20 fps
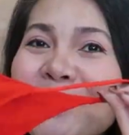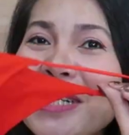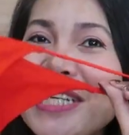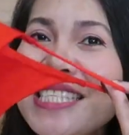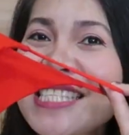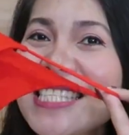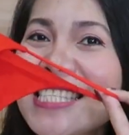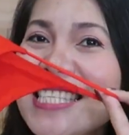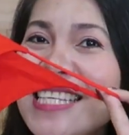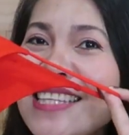you
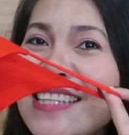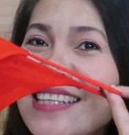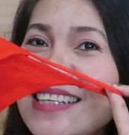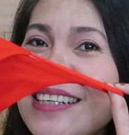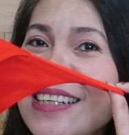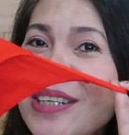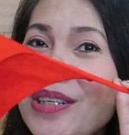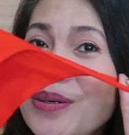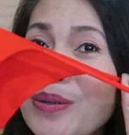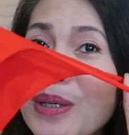can see
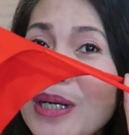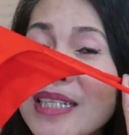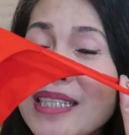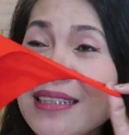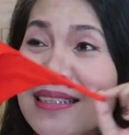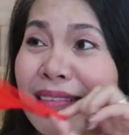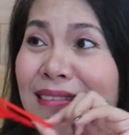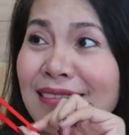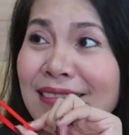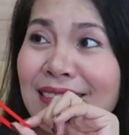there, you
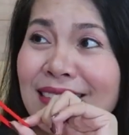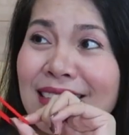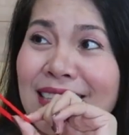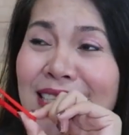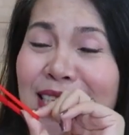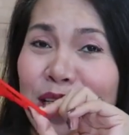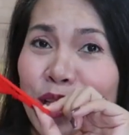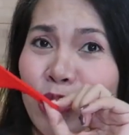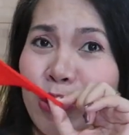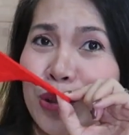can
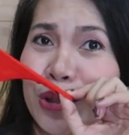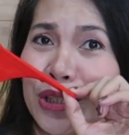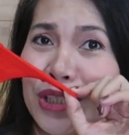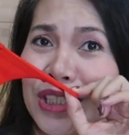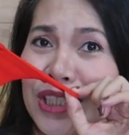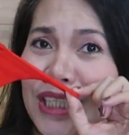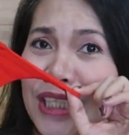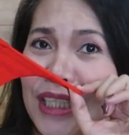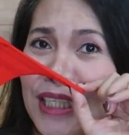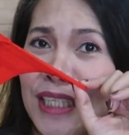see your
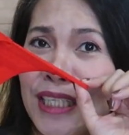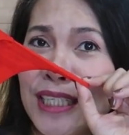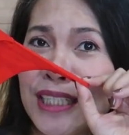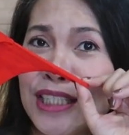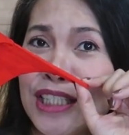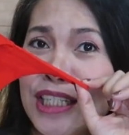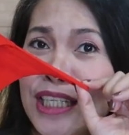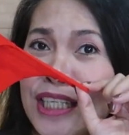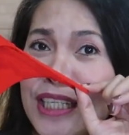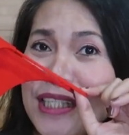
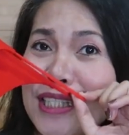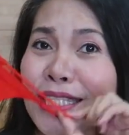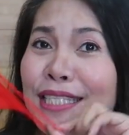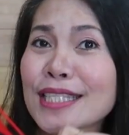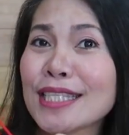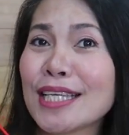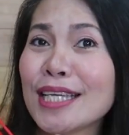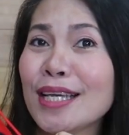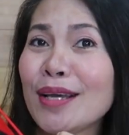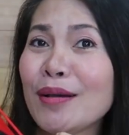cheeks.
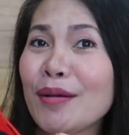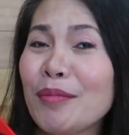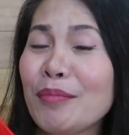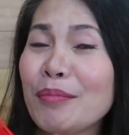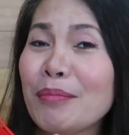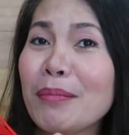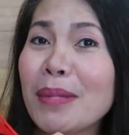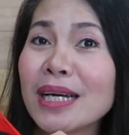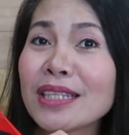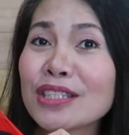
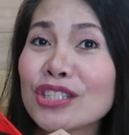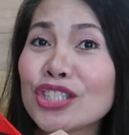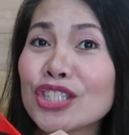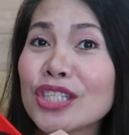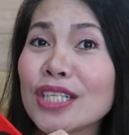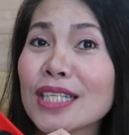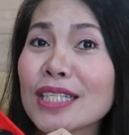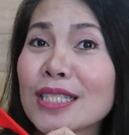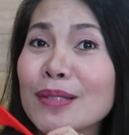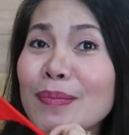Butt
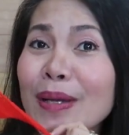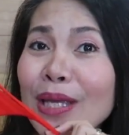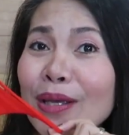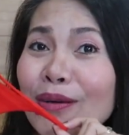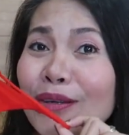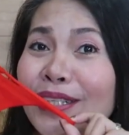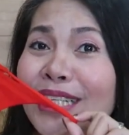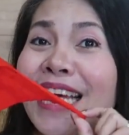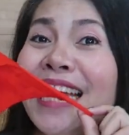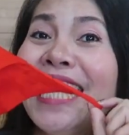cheeks ba
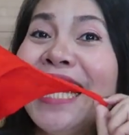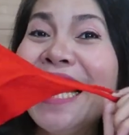yun?